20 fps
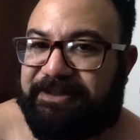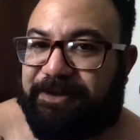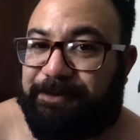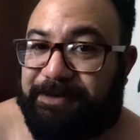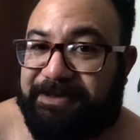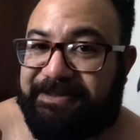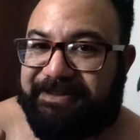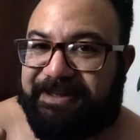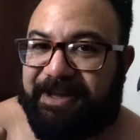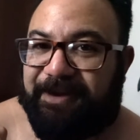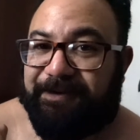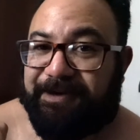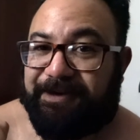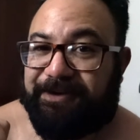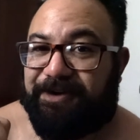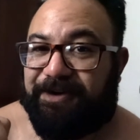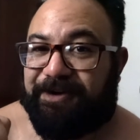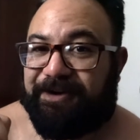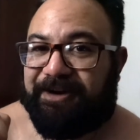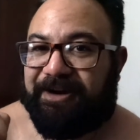to what's going
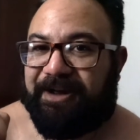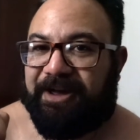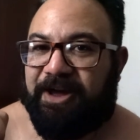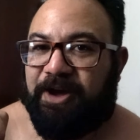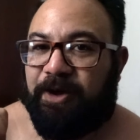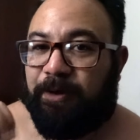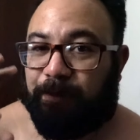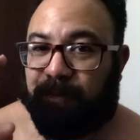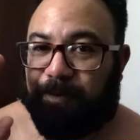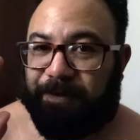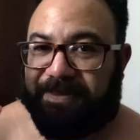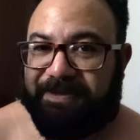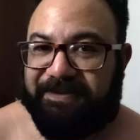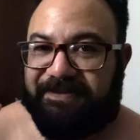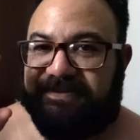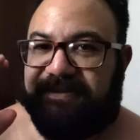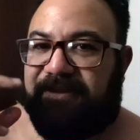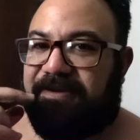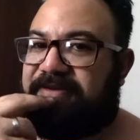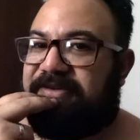on with the
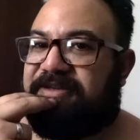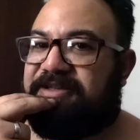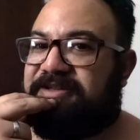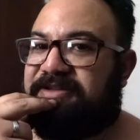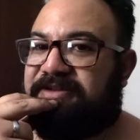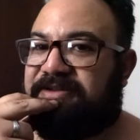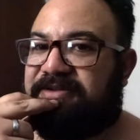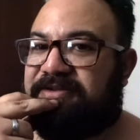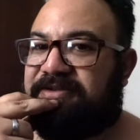sitch.